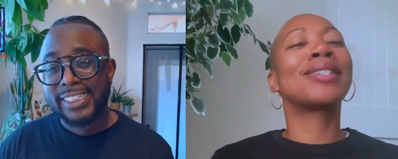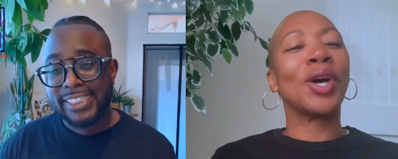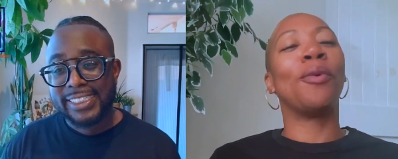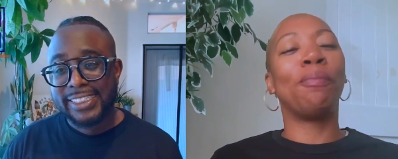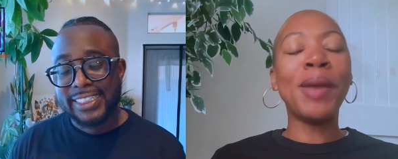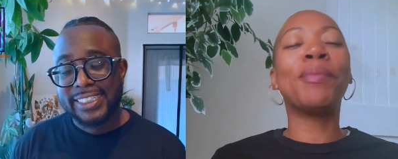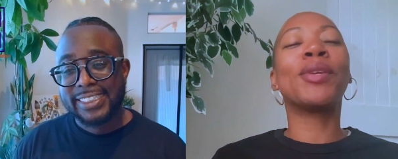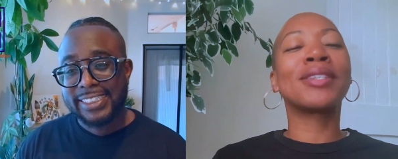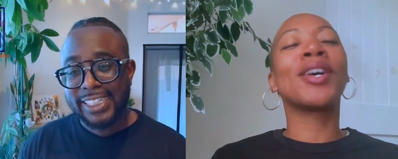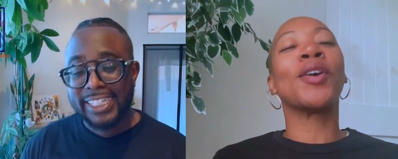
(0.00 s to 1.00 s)
Speaker 1: is dope. People
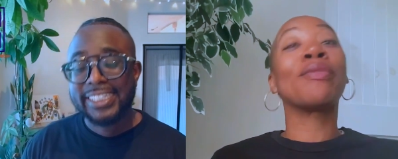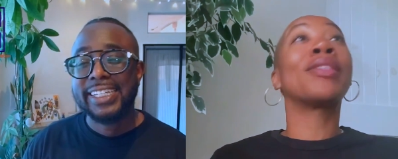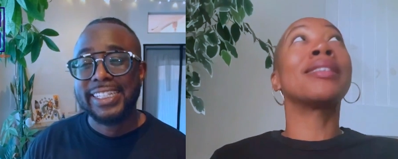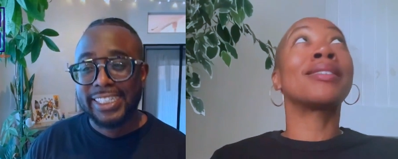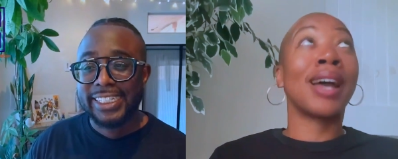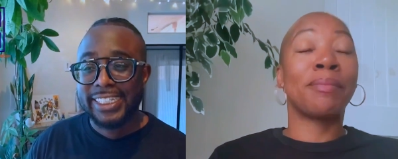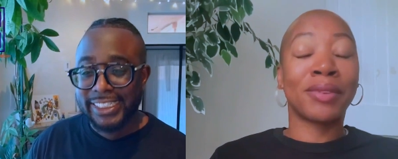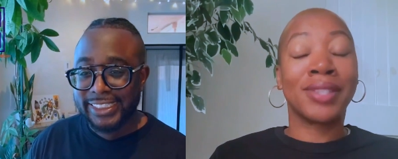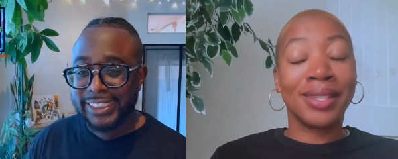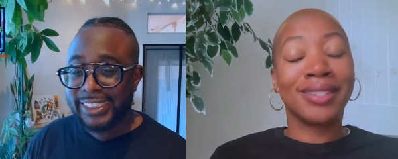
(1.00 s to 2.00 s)
deserve this type of
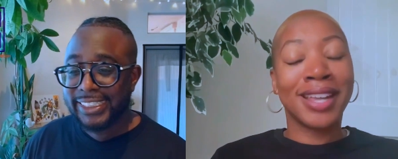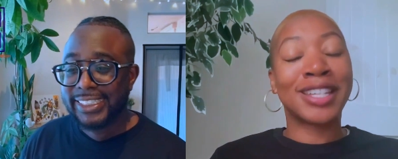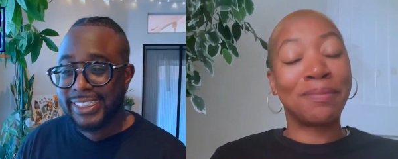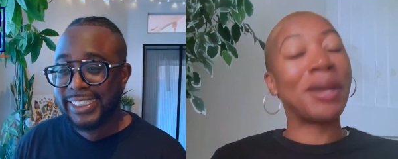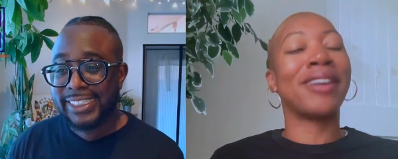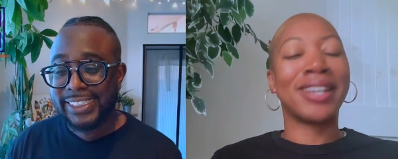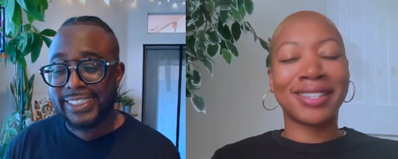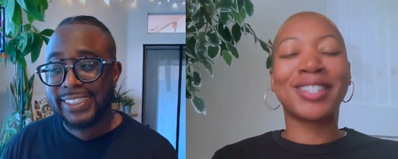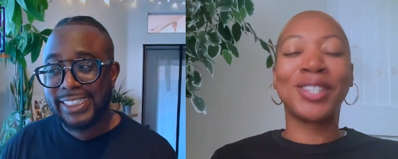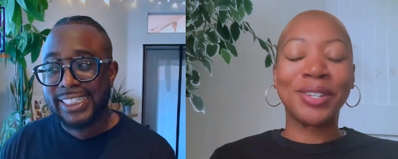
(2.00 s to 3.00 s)
experience
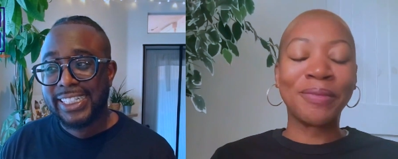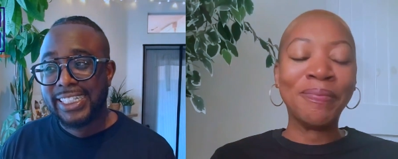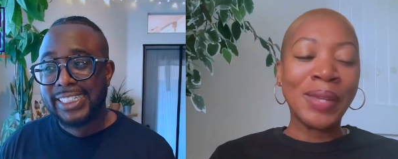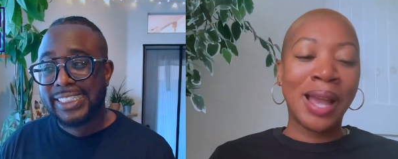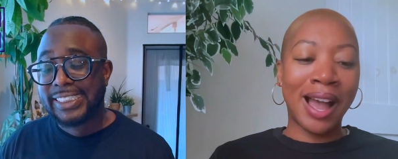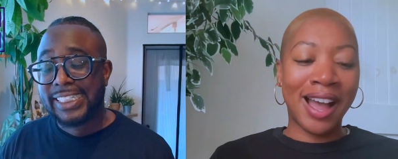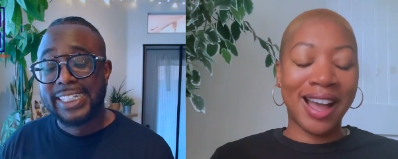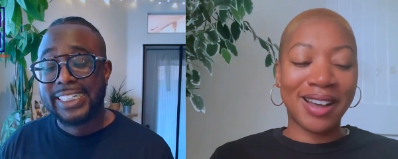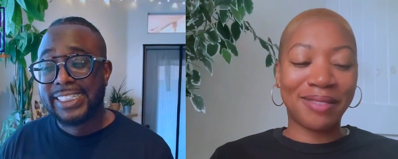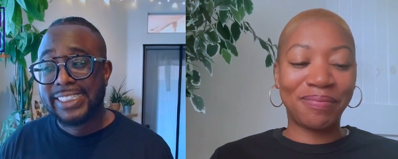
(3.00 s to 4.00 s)
too.
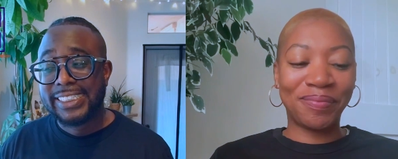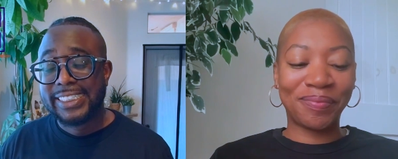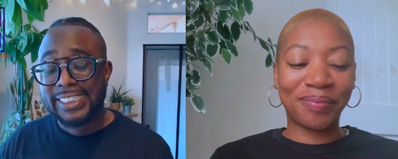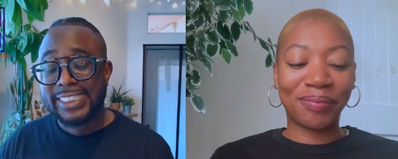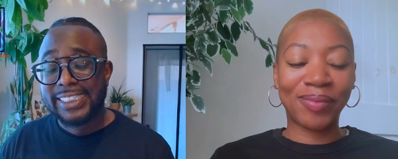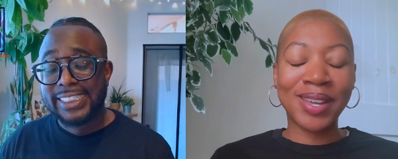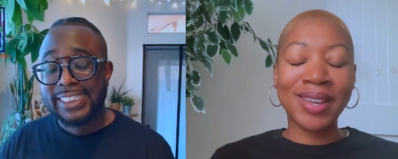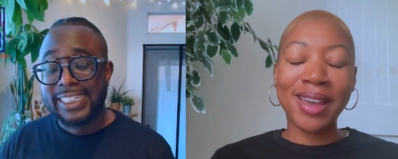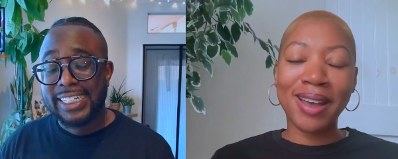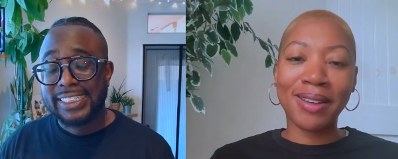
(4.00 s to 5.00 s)
Um,
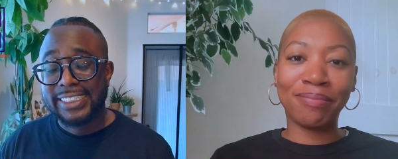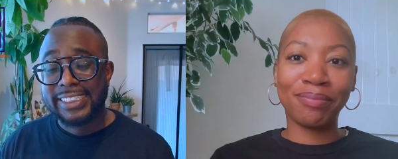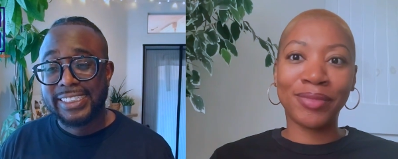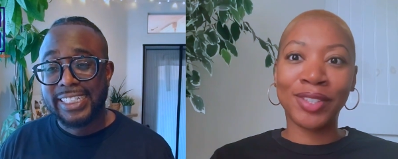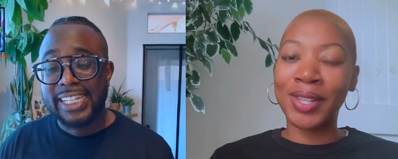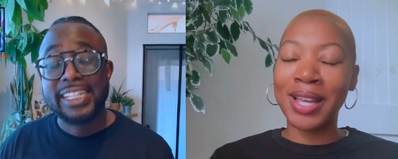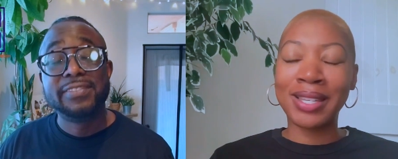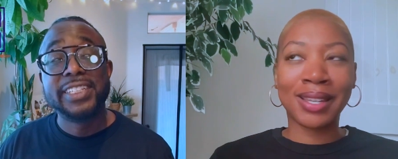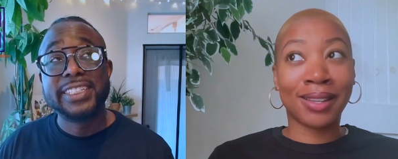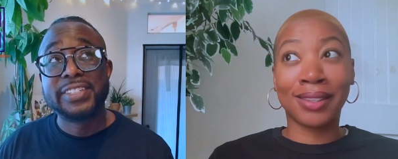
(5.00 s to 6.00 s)
yeah. So that's
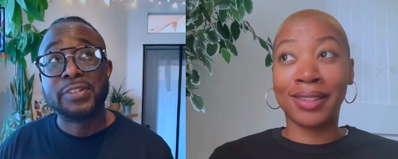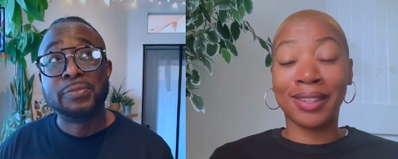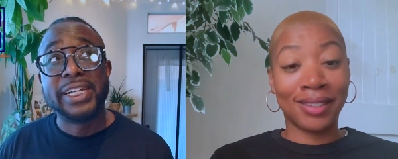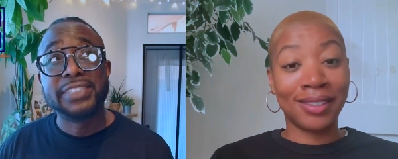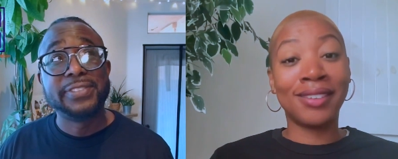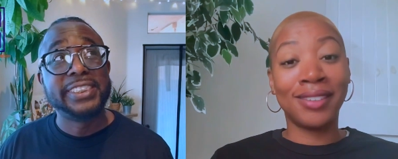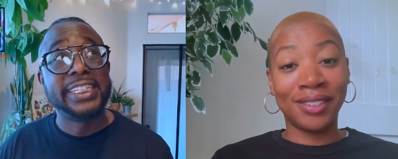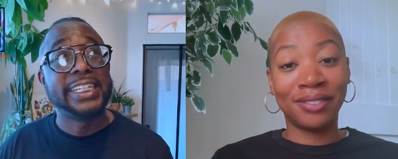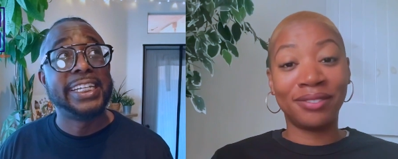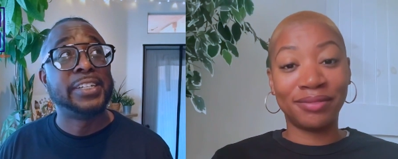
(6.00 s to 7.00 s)
Speaker 2: so much for
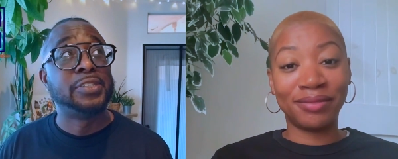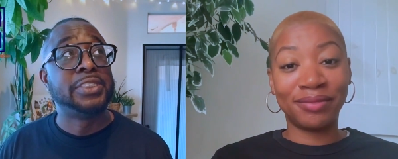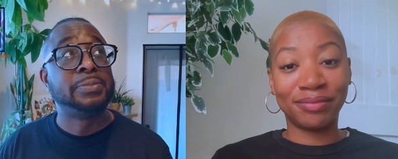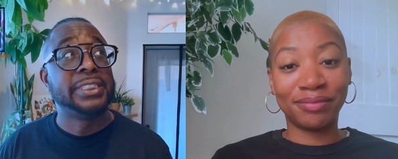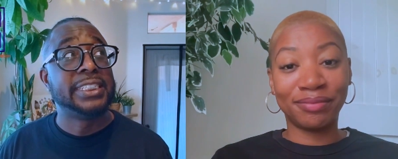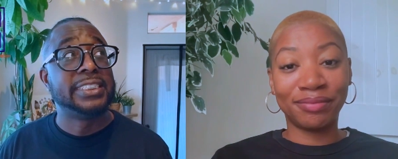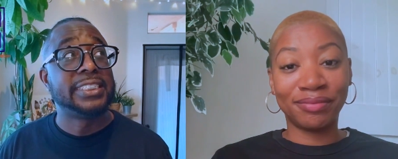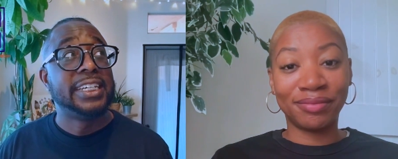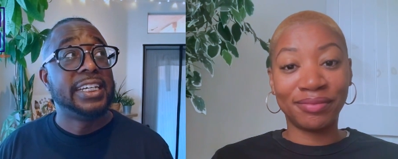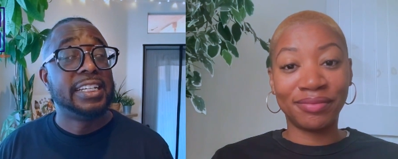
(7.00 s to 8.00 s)
San Diego, just because
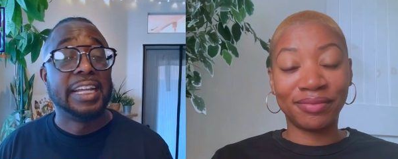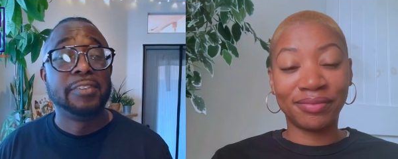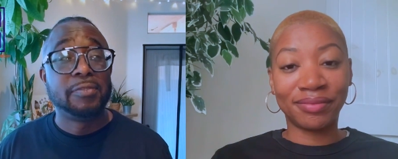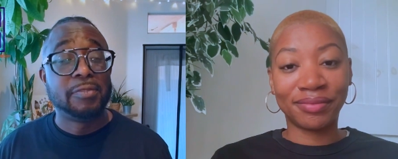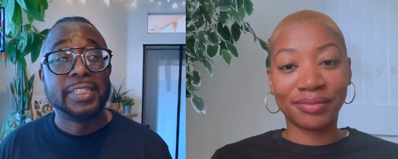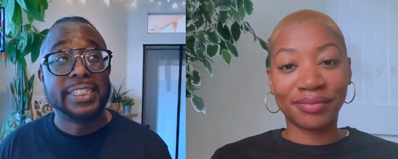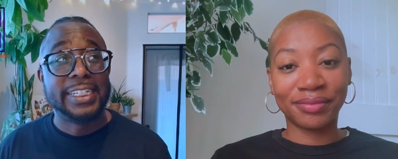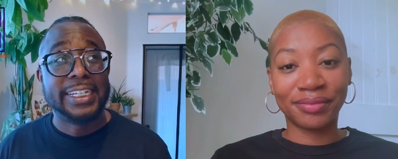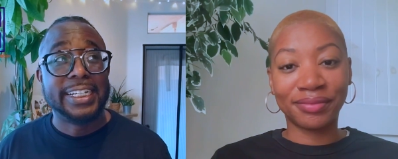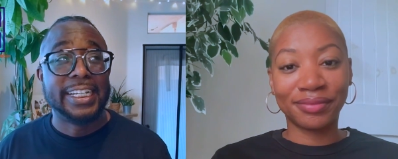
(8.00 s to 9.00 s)
like, but
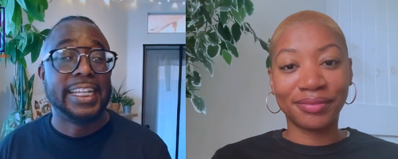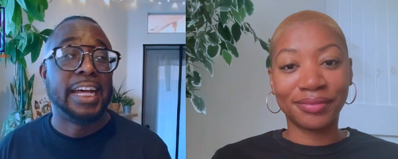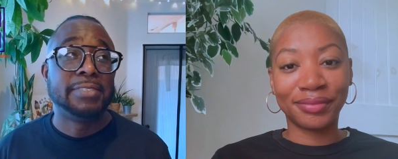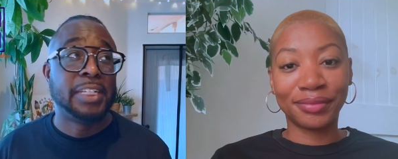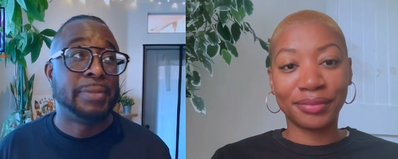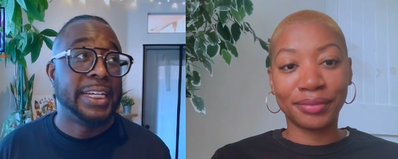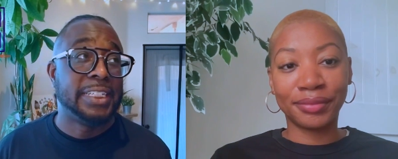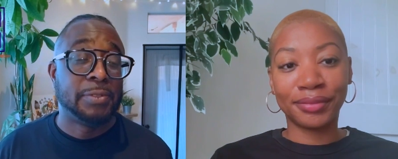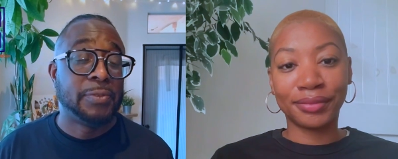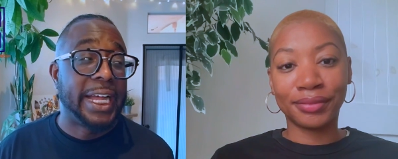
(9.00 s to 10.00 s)
and I don't tell my
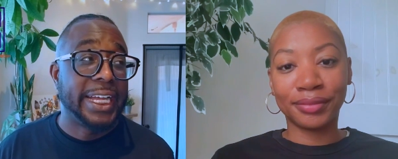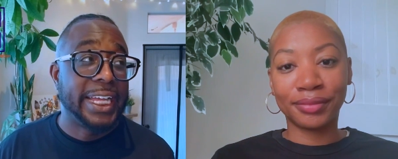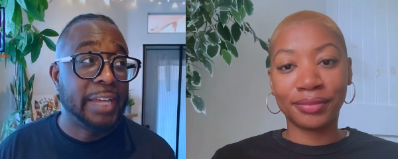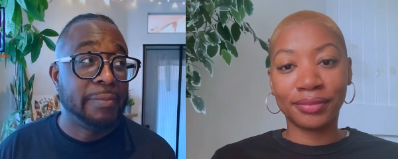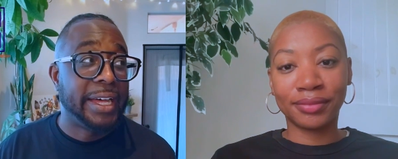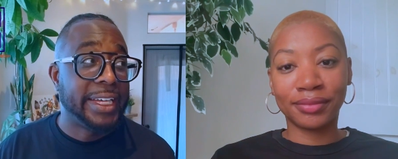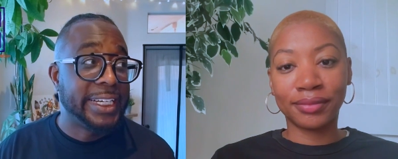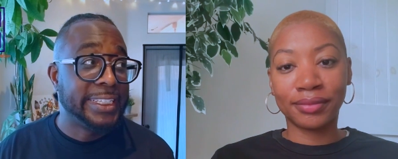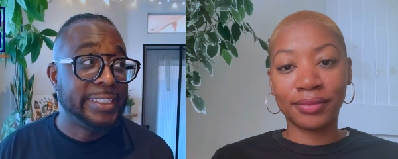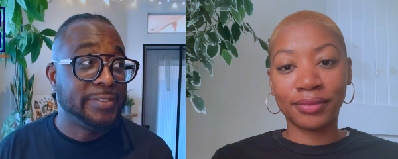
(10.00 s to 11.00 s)
age, but when I came out
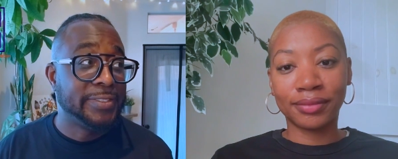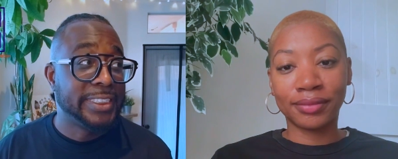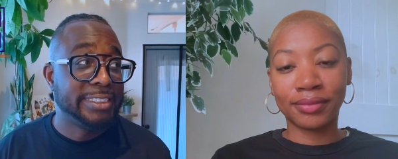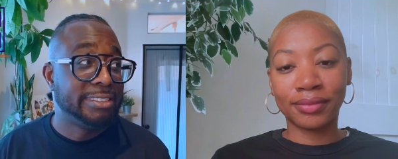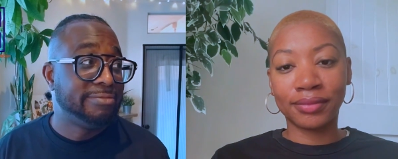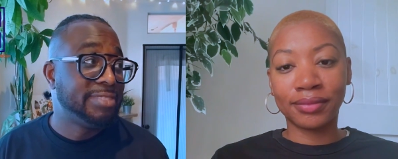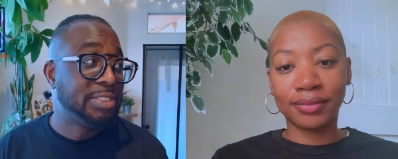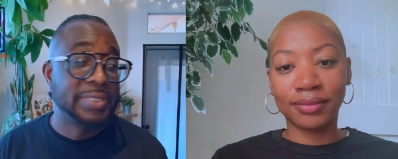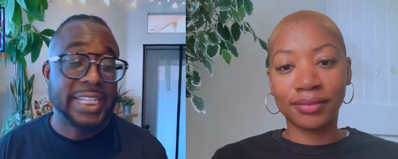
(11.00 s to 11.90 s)
here over two